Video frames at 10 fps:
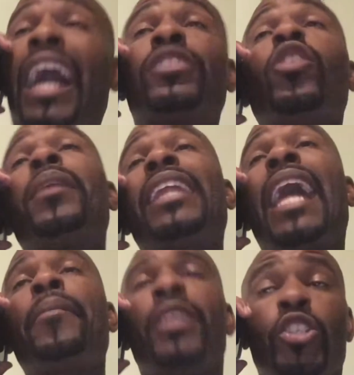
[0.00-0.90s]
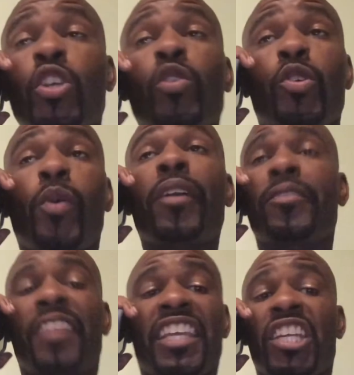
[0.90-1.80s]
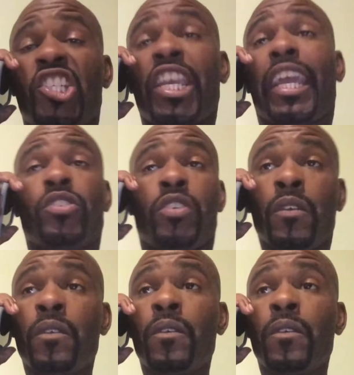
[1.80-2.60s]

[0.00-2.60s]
I told my linemen to choke you out if they get a chance.